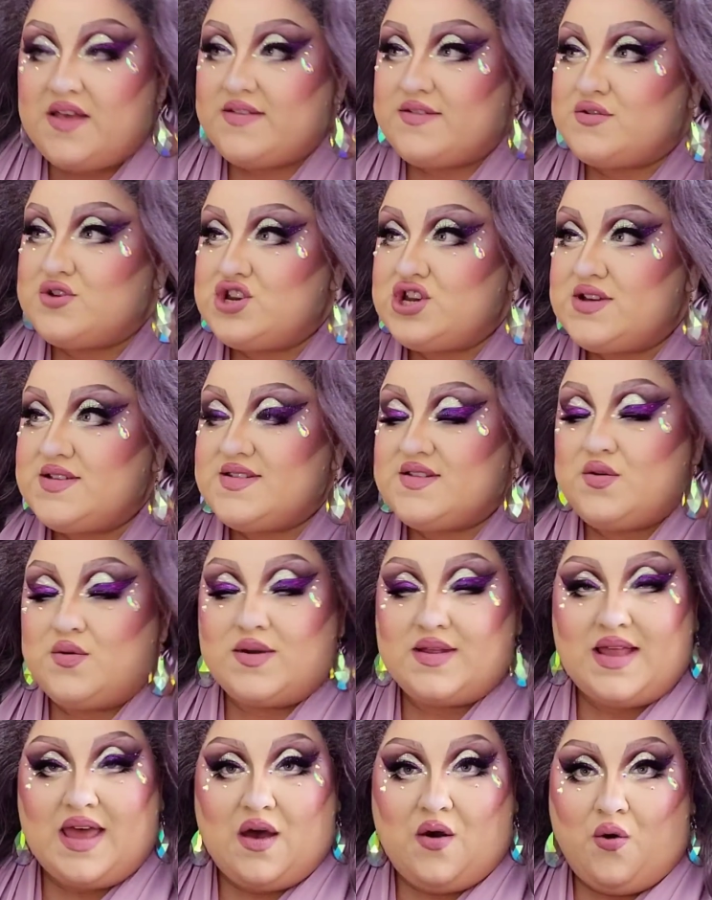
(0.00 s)
So she's
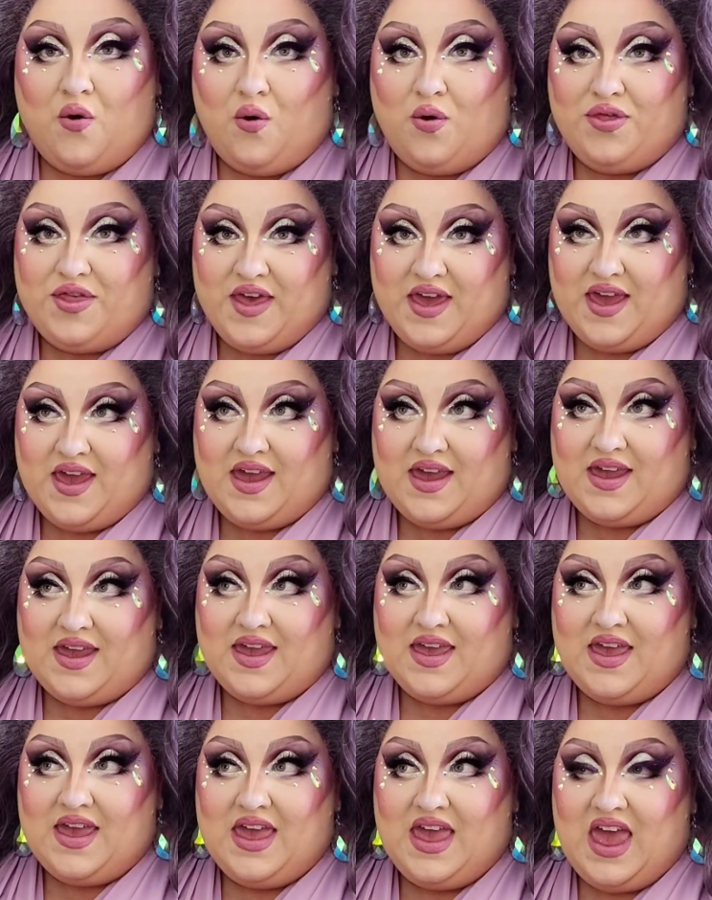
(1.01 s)
doing that whole
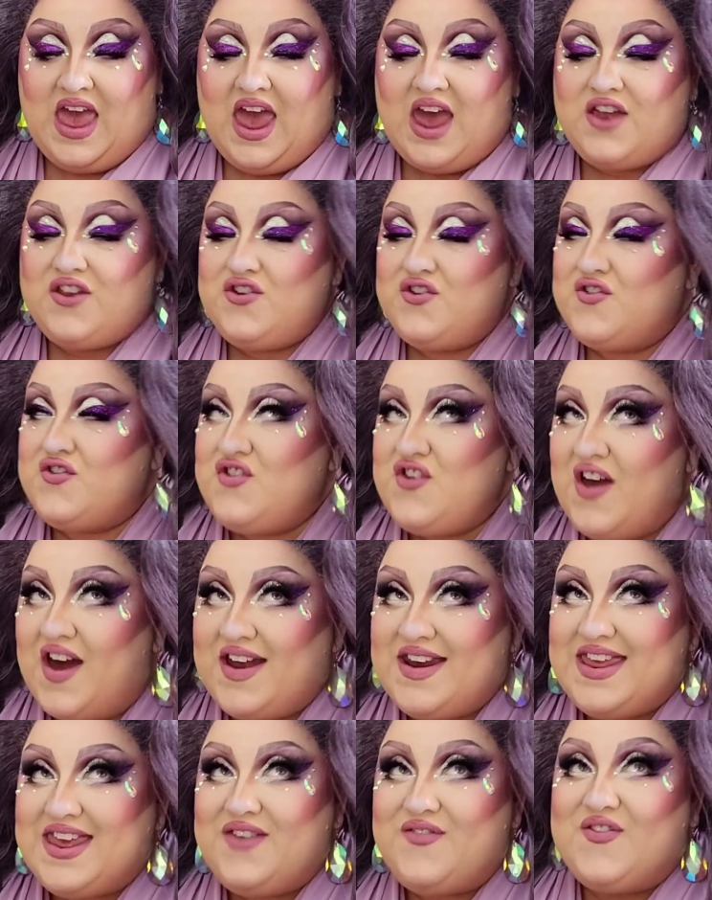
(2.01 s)
thing, and you're
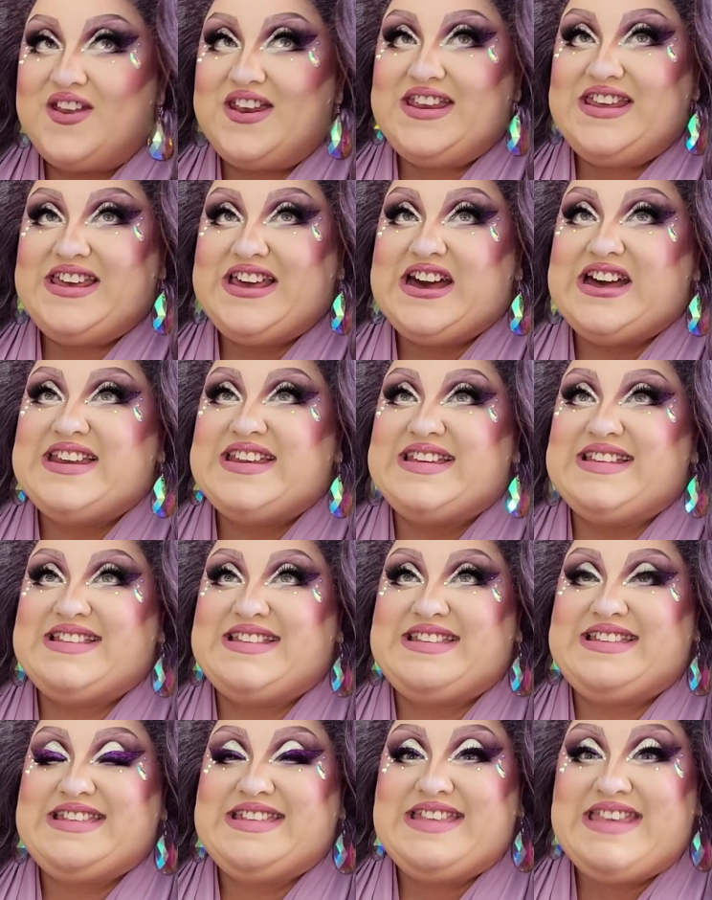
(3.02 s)
not even gonna
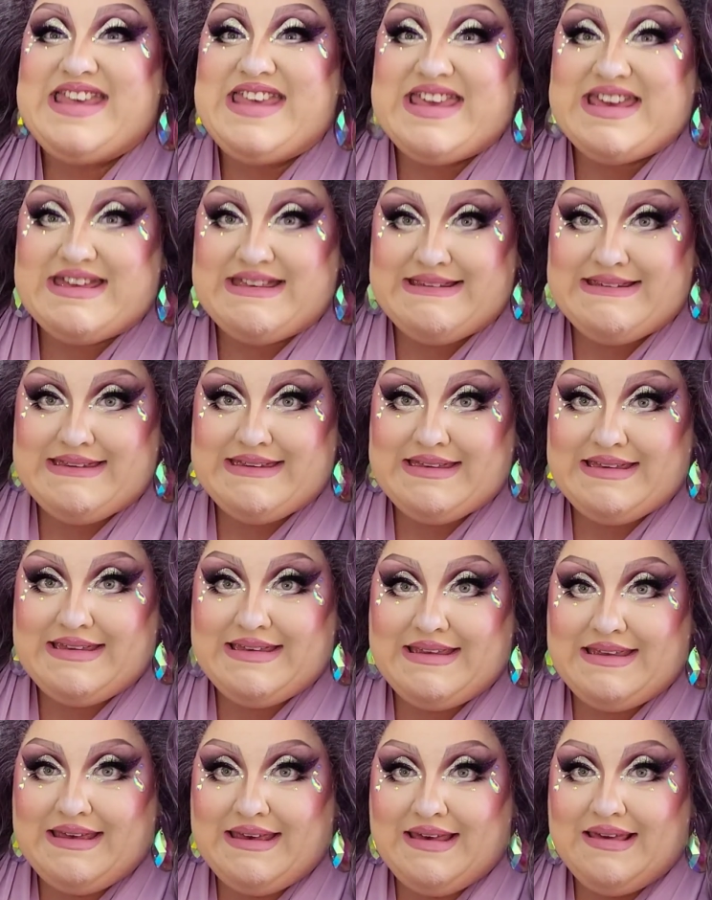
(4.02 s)
see it.
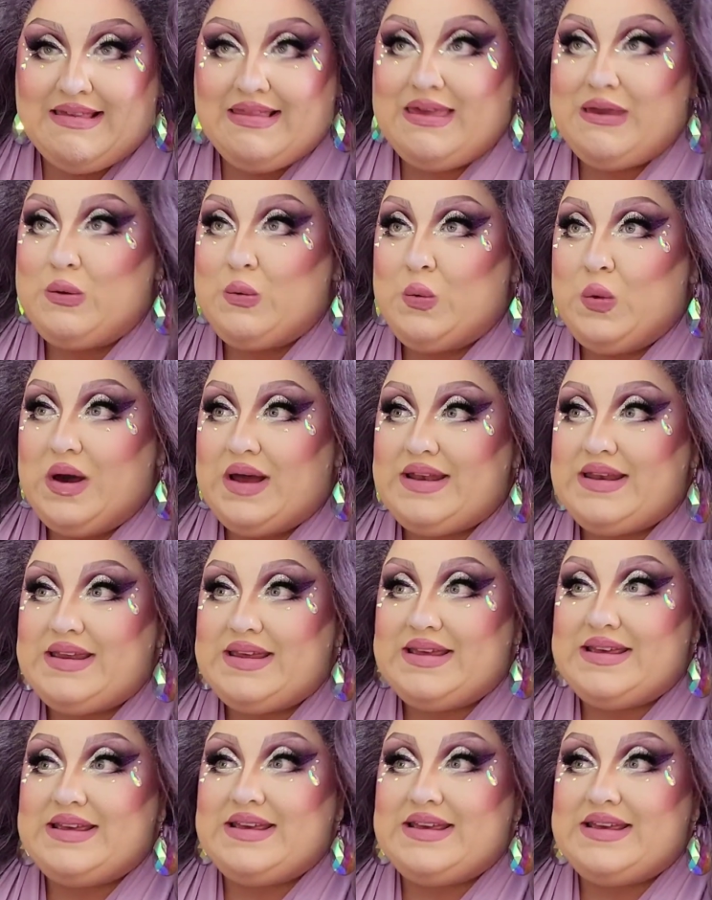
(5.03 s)
Like, what?